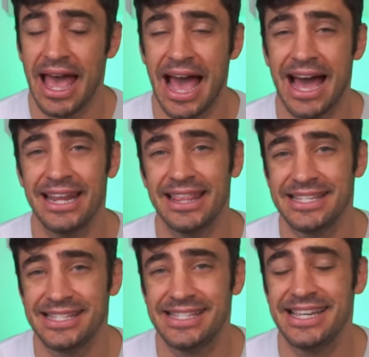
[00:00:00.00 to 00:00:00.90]
Out of the
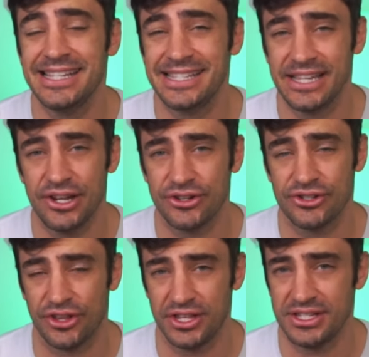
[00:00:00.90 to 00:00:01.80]
six years
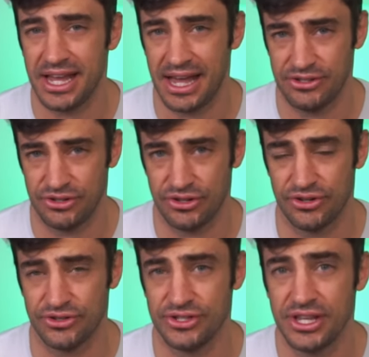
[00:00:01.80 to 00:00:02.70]
on these tax
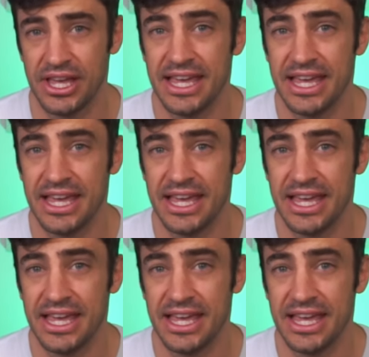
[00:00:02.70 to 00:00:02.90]
returns,